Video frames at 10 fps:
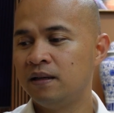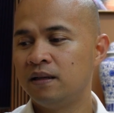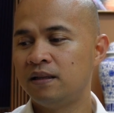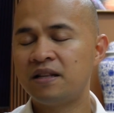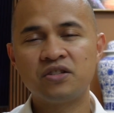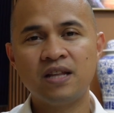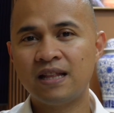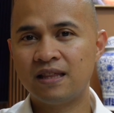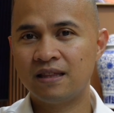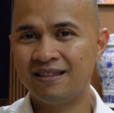That's not
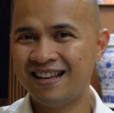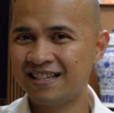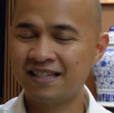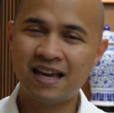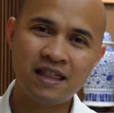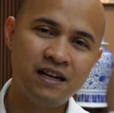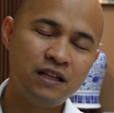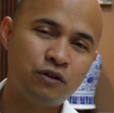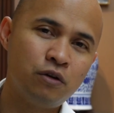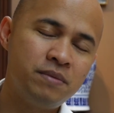necessarily
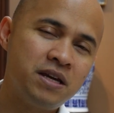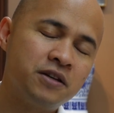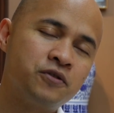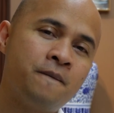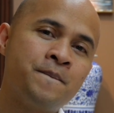true, because